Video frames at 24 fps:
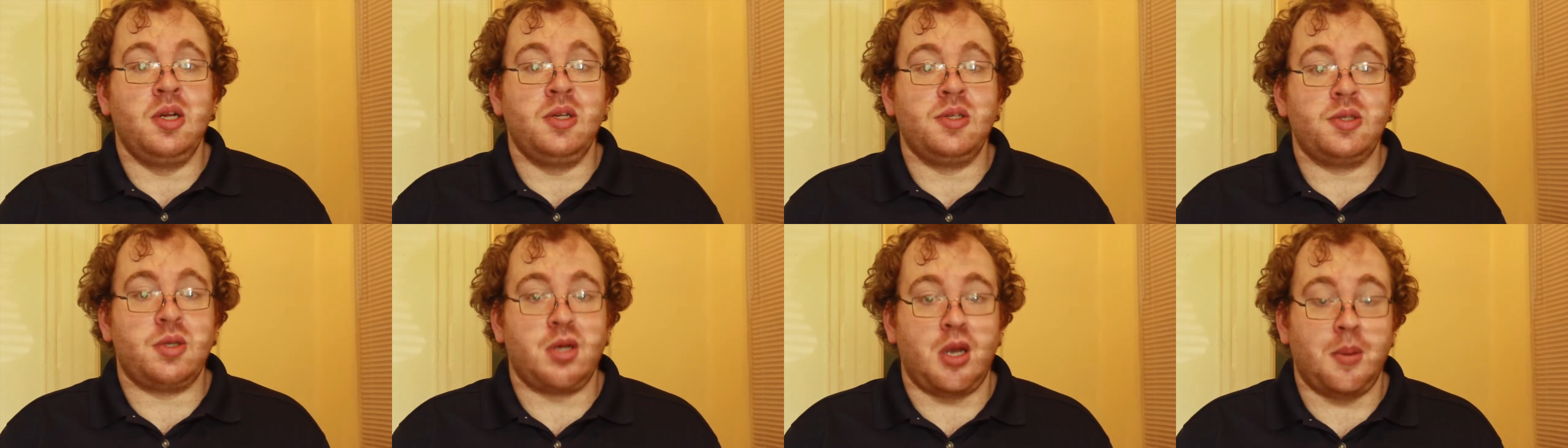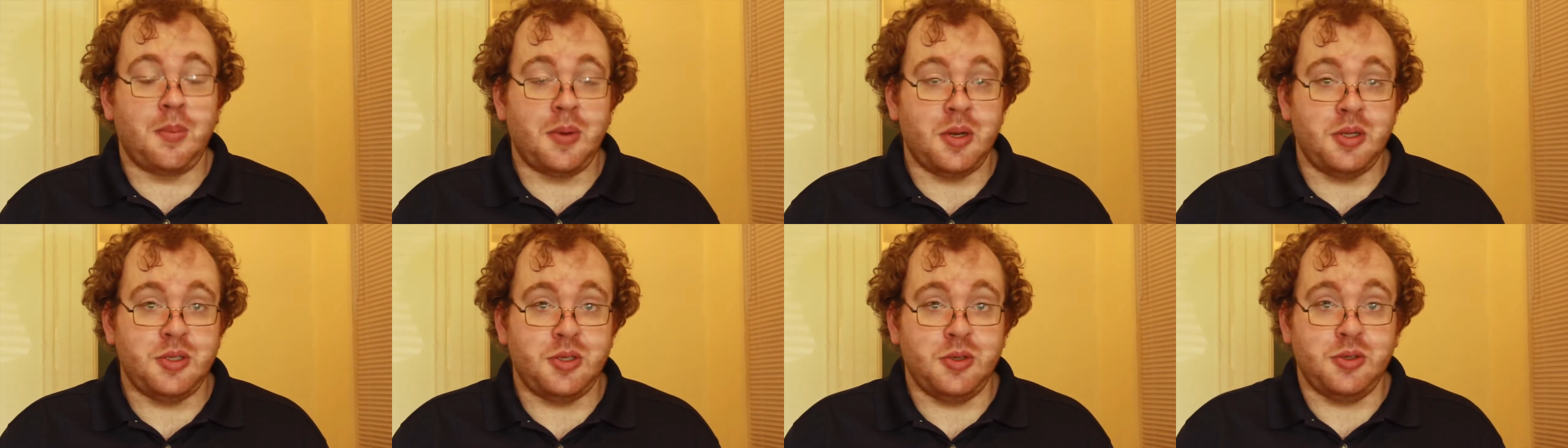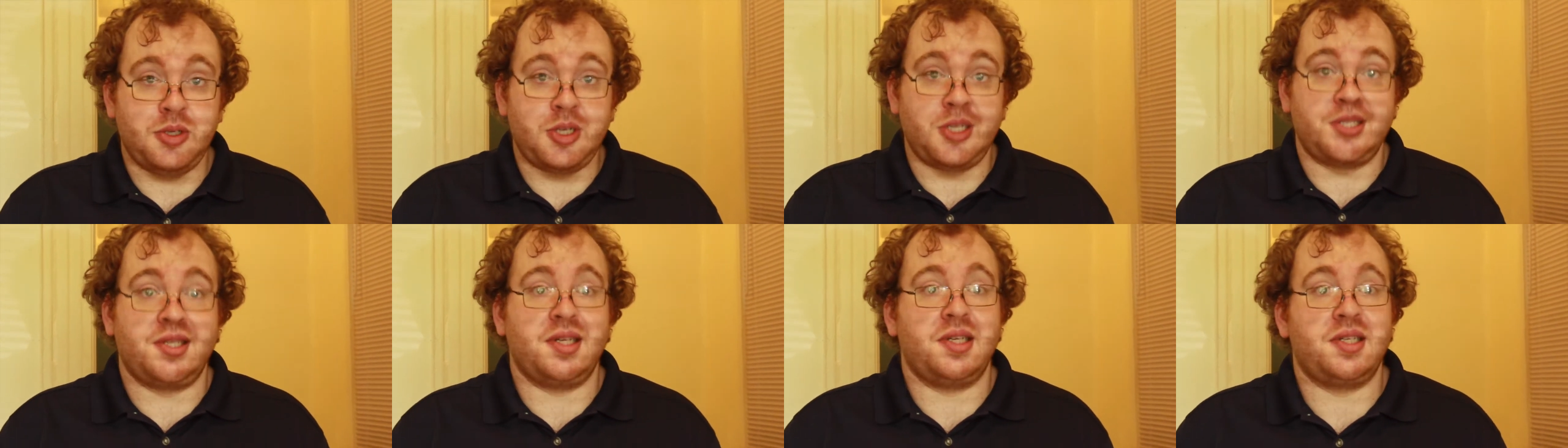So I'm going to do
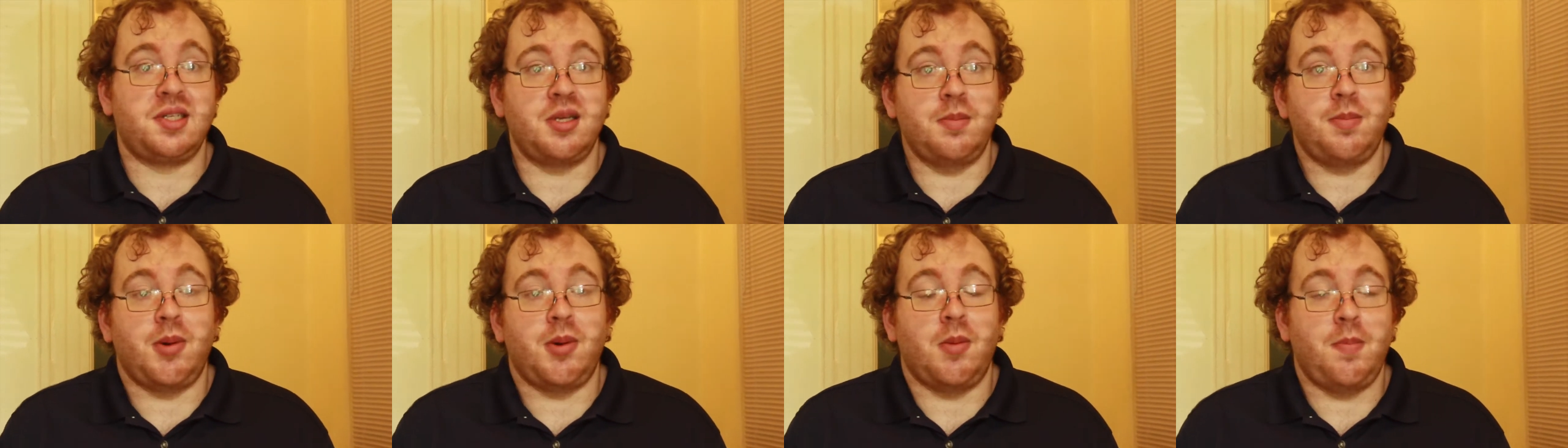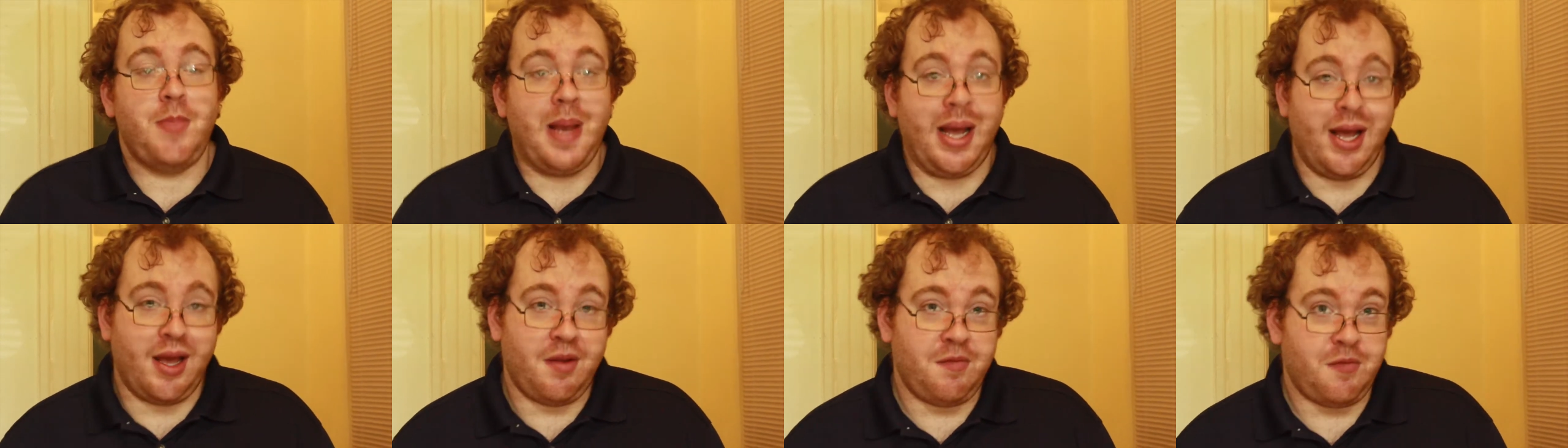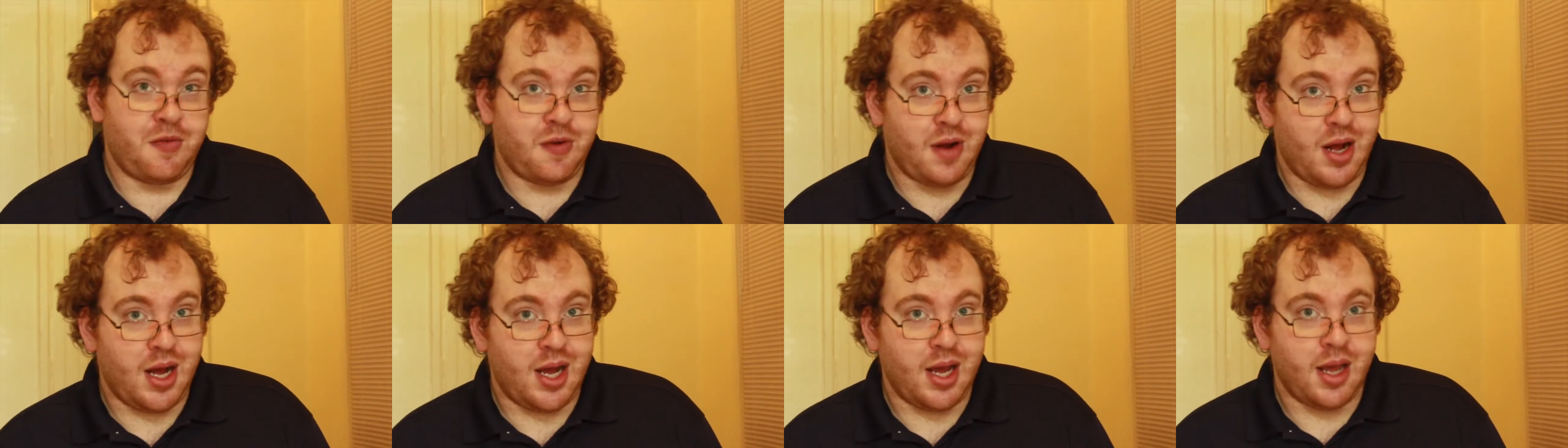just a simple pan
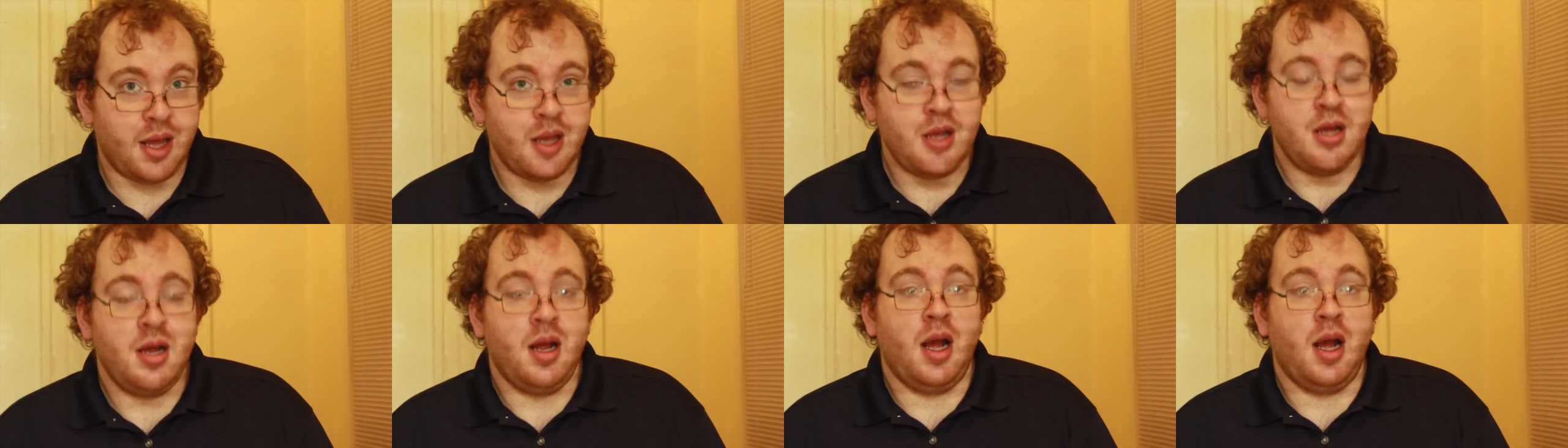fry.